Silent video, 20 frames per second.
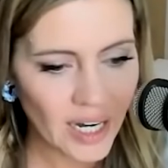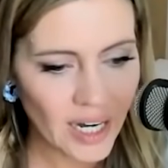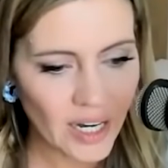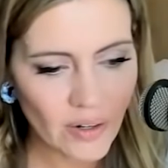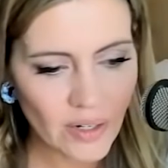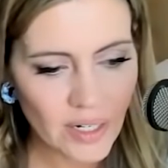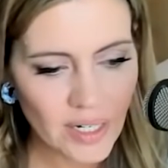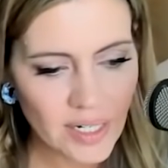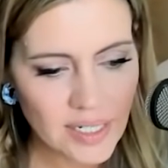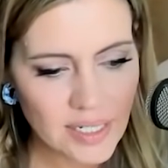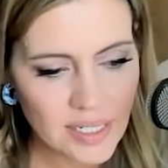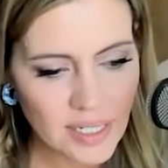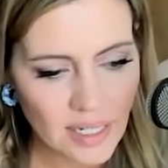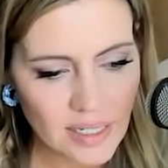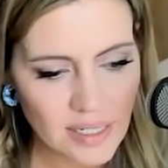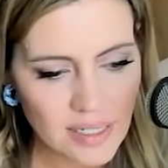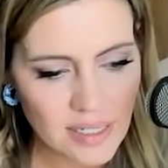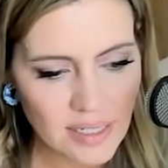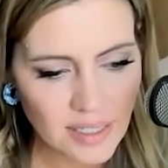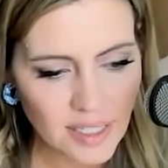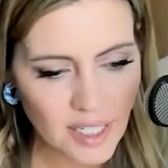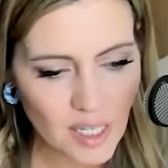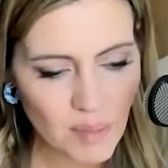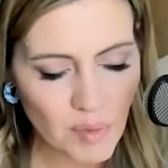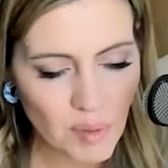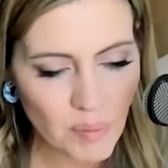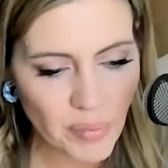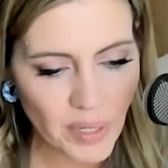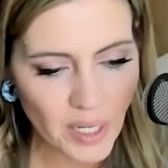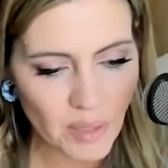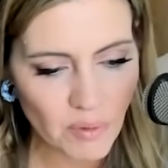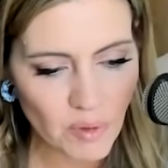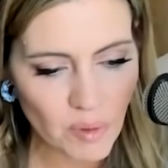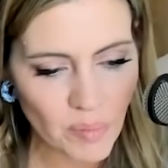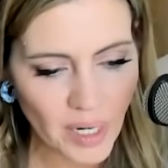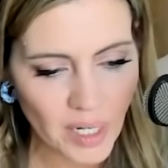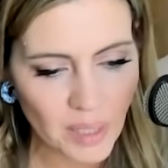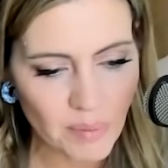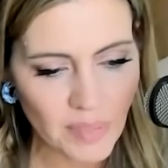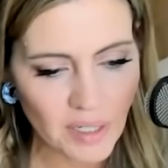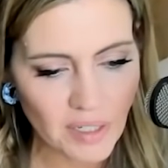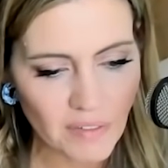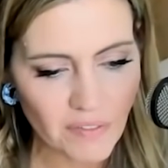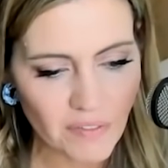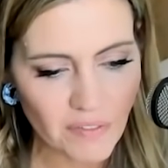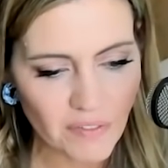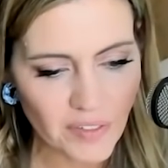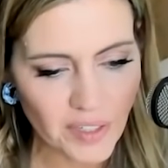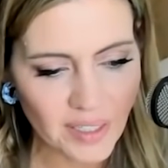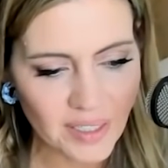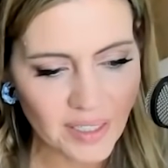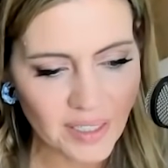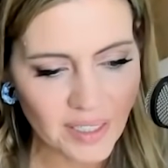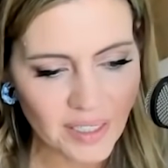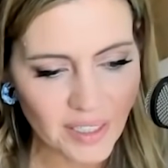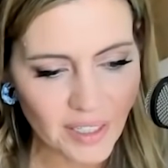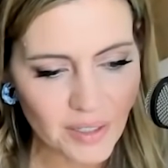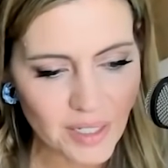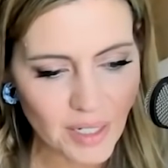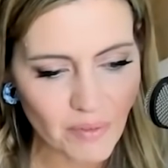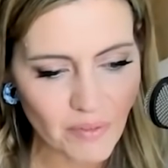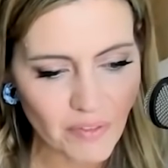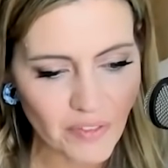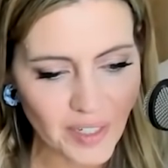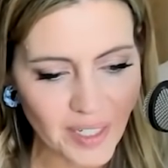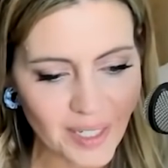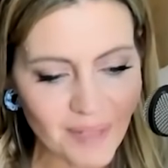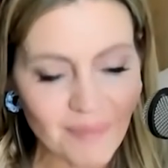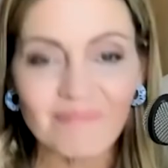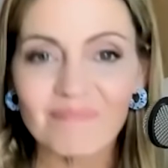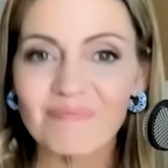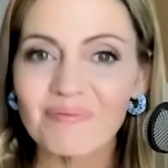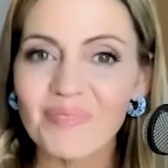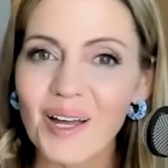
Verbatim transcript: Ari says, Kim and Penn remind me of Phil and Claire Dunphy. Oh.